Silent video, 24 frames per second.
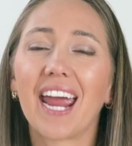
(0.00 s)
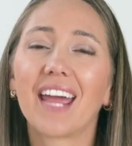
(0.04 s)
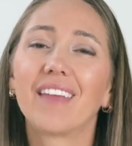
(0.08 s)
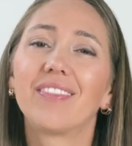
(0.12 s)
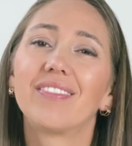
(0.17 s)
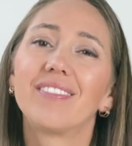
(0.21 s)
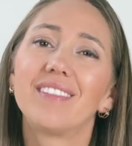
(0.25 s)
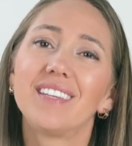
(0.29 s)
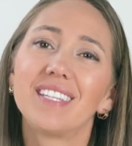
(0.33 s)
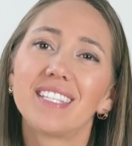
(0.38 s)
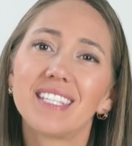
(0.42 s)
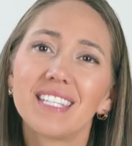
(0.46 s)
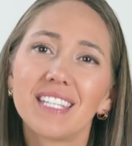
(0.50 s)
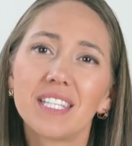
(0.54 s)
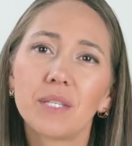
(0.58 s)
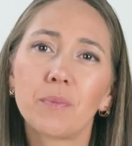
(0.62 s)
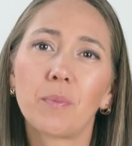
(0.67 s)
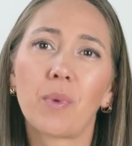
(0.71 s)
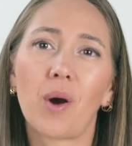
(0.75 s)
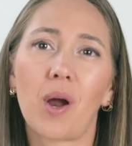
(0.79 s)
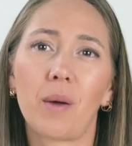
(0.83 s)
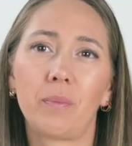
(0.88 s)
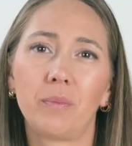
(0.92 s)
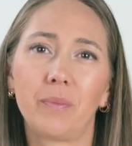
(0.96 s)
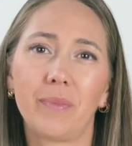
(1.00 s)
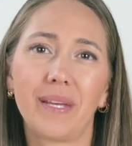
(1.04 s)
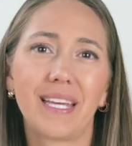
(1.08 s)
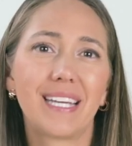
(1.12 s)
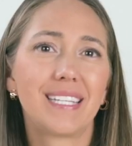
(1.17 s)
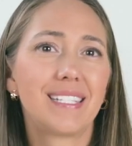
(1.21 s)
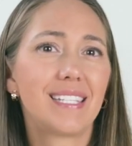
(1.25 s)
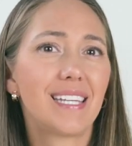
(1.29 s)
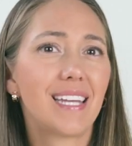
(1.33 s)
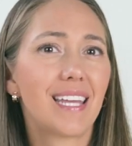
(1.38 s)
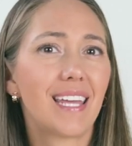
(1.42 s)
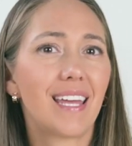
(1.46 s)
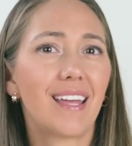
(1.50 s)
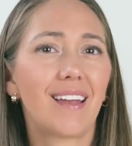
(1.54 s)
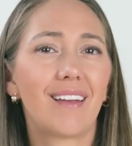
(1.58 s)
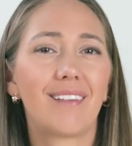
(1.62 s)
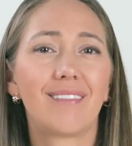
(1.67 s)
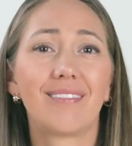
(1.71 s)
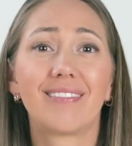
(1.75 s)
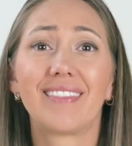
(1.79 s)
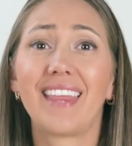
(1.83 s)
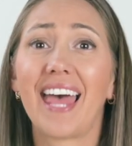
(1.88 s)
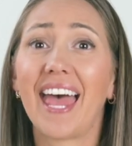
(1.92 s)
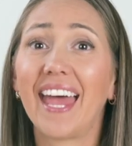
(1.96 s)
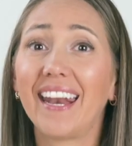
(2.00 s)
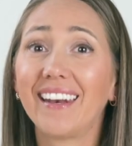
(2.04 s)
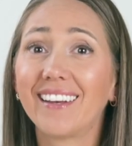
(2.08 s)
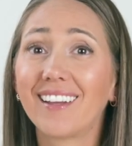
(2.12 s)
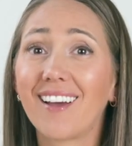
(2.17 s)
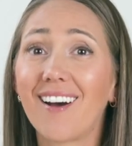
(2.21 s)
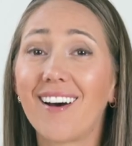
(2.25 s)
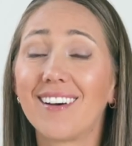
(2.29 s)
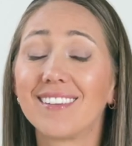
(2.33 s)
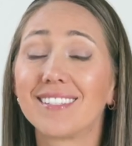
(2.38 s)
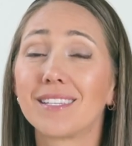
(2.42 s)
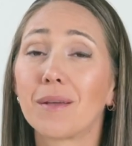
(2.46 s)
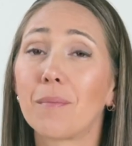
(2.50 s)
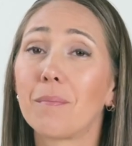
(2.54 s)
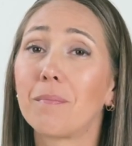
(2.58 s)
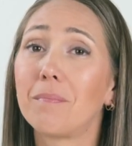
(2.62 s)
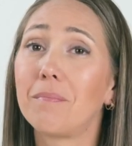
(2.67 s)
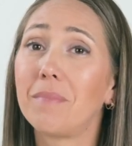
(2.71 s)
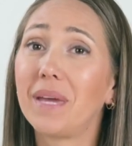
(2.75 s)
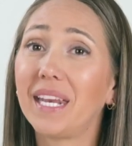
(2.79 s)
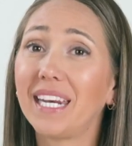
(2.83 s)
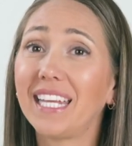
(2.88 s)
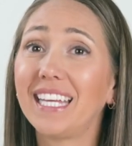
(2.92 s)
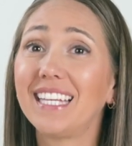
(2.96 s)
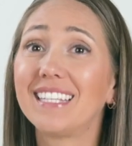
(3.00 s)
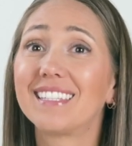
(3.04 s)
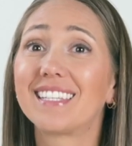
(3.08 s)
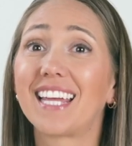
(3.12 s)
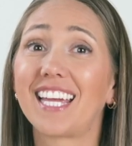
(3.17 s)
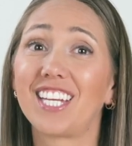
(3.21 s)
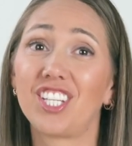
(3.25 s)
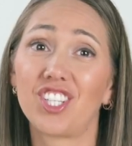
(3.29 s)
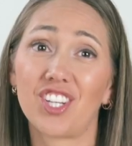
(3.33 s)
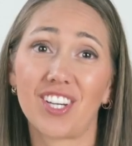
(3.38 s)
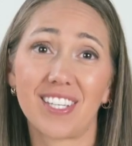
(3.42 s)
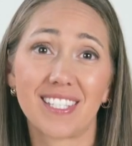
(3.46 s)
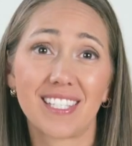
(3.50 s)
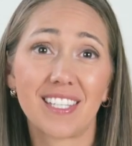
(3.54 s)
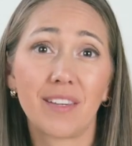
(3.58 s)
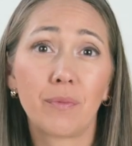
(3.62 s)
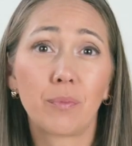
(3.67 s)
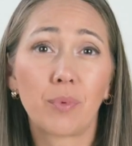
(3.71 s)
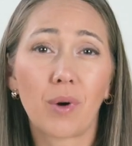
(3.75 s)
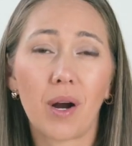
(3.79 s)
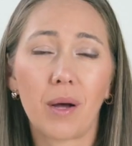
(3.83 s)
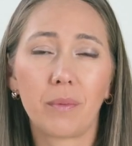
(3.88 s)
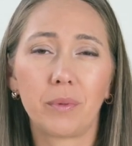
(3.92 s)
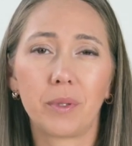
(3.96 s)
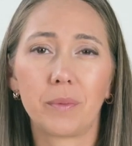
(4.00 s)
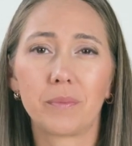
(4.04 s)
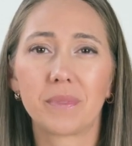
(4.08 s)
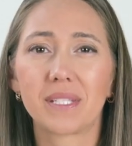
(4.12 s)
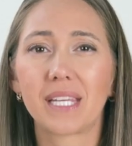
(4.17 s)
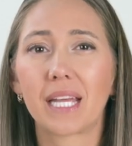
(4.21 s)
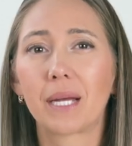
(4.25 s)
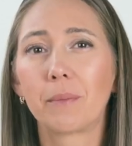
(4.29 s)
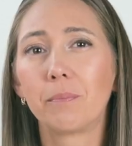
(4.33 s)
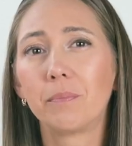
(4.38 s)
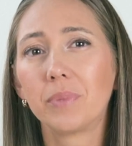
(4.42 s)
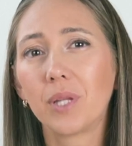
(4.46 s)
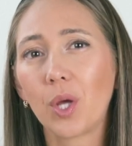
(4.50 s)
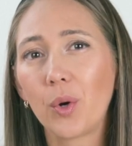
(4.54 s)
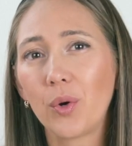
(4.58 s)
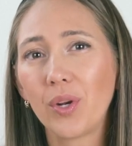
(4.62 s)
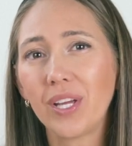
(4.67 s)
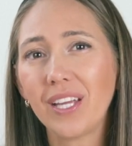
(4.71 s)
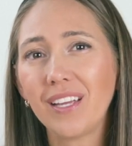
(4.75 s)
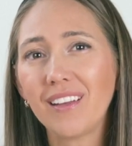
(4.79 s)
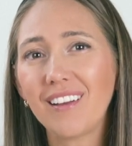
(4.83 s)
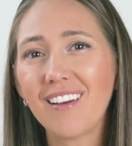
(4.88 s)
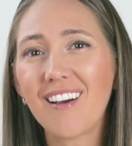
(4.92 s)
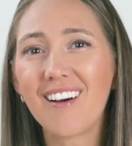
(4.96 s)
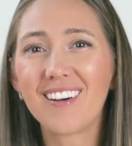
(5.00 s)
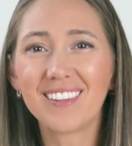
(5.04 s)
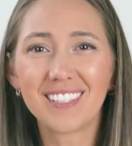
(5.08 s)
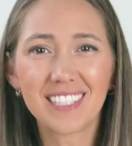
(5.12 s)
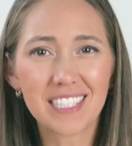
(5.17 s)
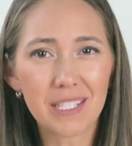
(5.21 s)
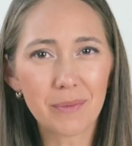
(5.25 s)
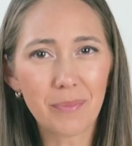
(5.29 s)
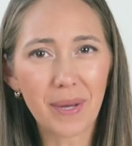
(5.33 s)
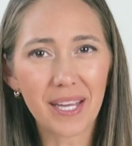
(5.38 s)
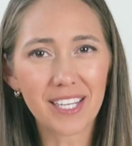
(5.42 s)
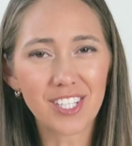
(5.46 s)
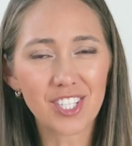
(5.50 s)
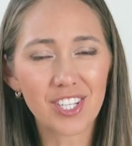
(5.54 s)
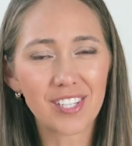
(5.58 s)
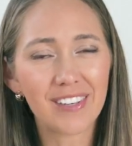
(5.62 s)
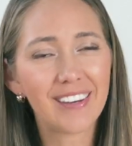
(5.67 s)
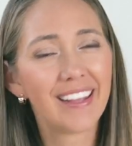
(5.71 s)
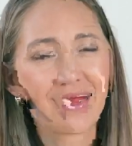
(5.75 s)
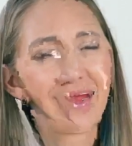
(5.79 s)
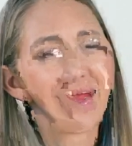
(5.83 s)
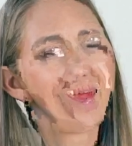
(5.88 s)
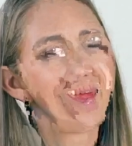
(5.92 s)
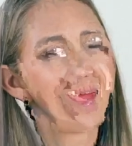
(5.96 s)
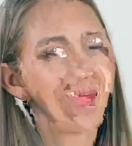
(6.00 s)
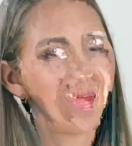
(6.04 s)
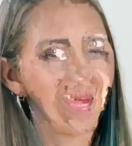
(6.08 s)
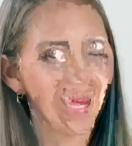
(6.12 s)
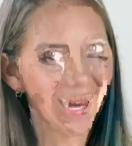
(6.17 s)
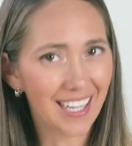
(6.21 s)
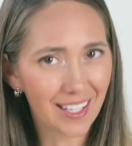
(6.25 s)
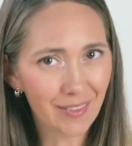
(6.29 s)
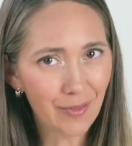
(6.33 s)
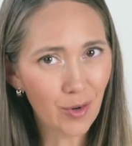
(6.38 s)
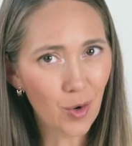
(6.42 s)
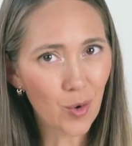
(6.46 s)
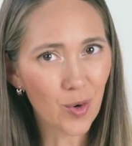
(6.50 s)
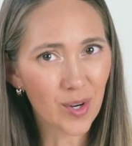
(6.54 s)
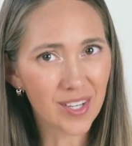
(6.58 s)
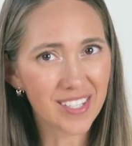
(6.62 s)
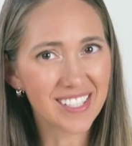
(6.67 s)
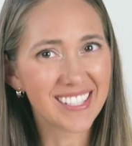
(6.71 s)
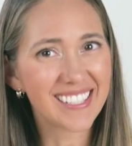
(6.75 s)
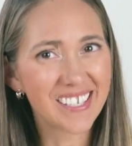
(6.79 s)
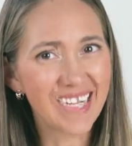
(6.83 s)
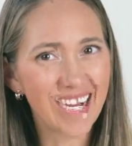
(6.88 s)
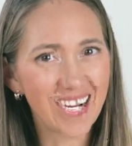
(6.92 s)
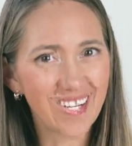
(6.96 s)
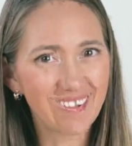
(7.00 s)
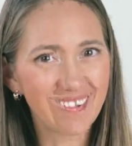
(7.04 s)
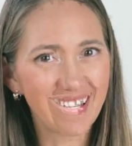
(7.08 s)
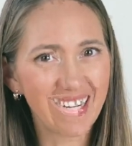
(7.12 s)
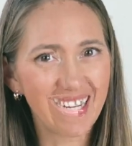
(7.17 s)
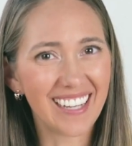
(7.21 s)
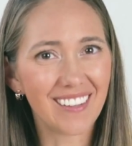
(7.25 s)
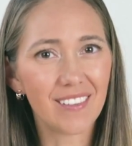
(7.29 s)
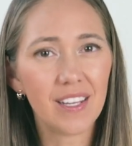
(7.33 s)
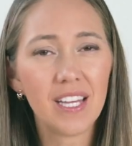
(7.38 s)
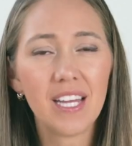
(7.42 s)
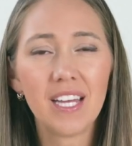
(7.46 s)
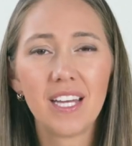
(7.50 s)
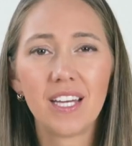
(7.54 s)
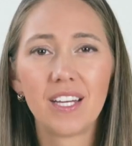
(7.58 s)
And this is a problem because it can then cause many digestive problems like bloating, constipation, and of course, diarrhea.